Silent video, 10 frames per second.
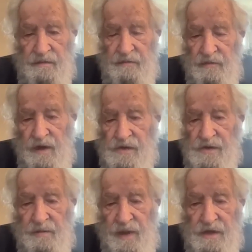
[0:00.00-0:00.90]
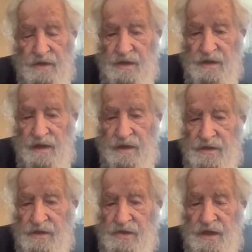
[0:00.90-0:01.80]
Raise the pension age
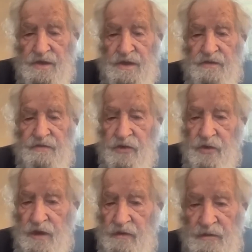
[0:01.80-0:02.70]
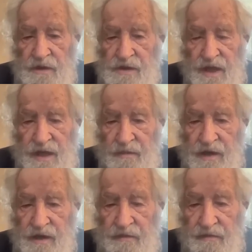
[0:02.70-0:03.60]
to 64. What's that
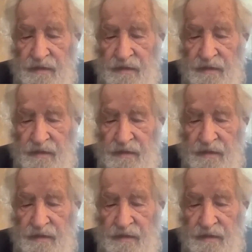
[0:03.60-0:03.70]
about?